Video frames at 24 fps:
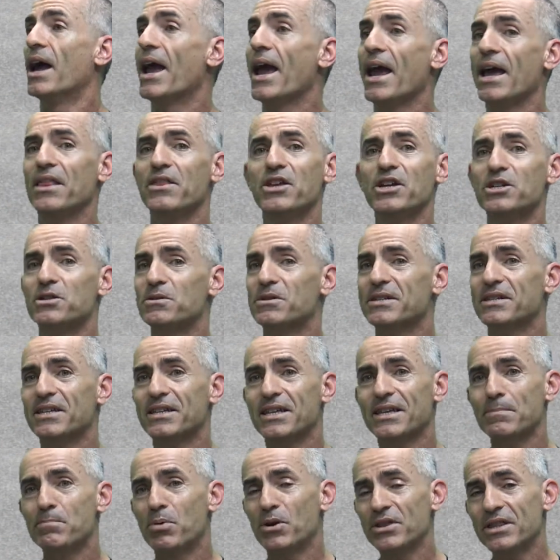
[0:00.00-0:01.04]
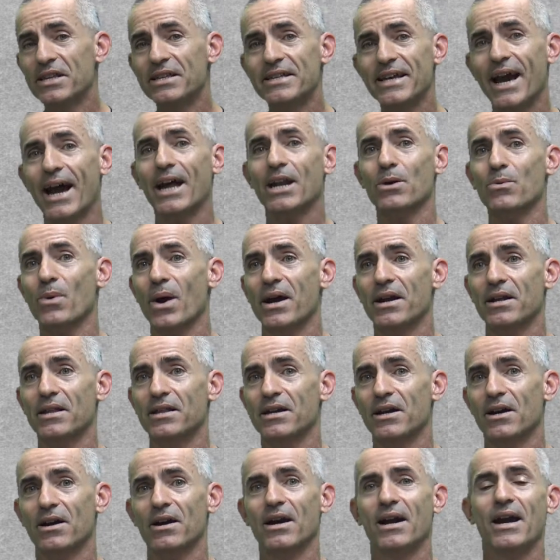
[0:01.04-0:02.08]
And just put the data right in
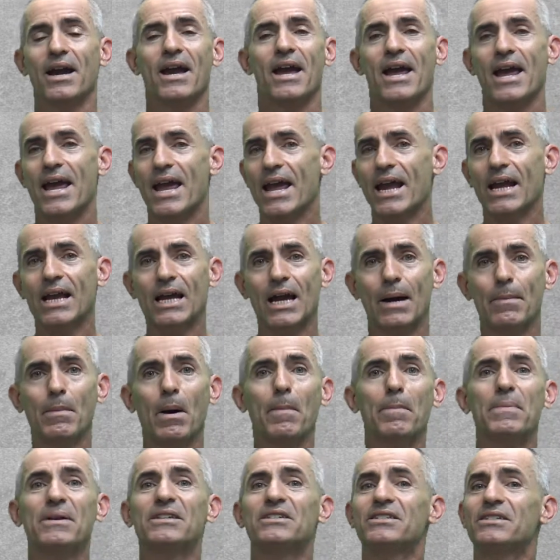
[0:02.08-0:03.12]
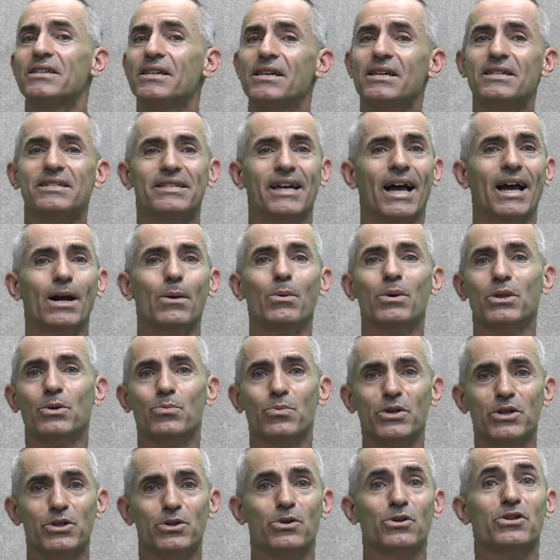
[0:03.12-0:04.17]
there and come up and see exactly what the
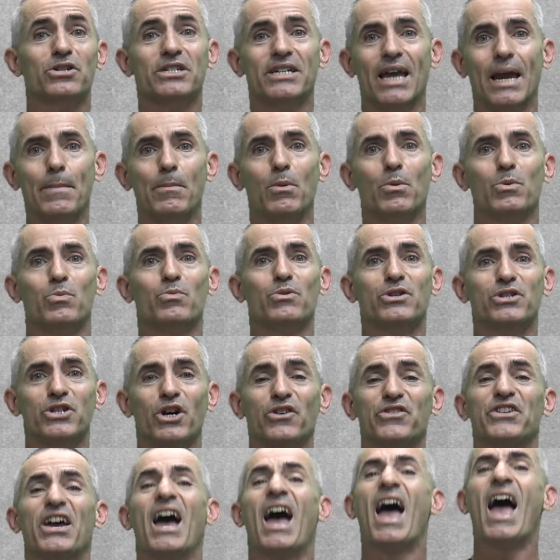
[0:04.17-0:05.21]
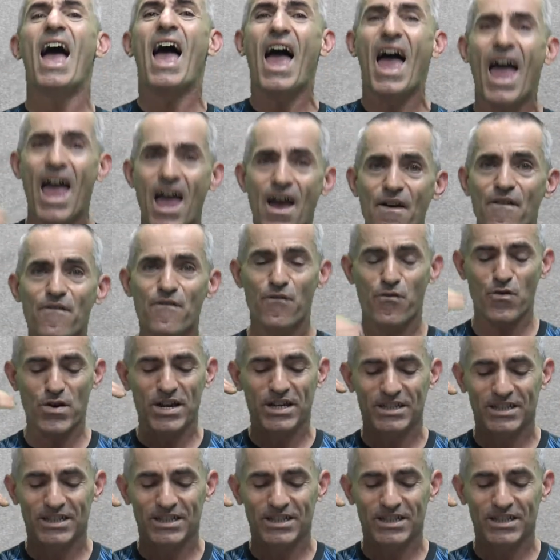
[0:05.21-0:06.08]
researchers came up with the result. Every